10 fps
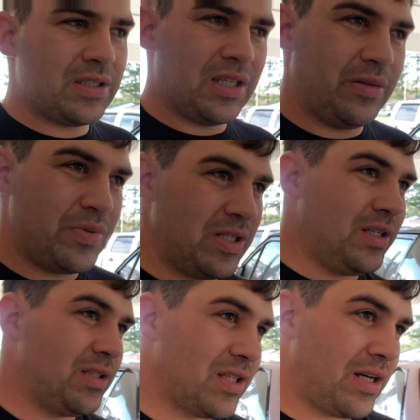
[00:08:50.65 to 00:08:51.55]
Team
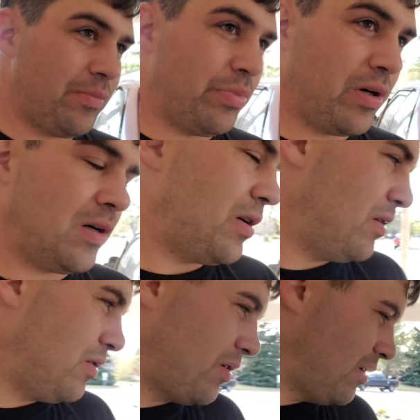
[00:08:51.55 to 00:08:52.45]
Z's that I bought,
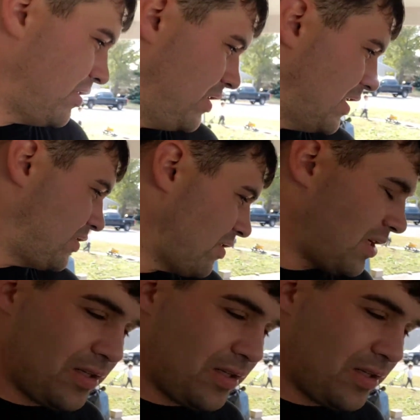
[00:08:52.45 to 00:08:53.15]
or should I try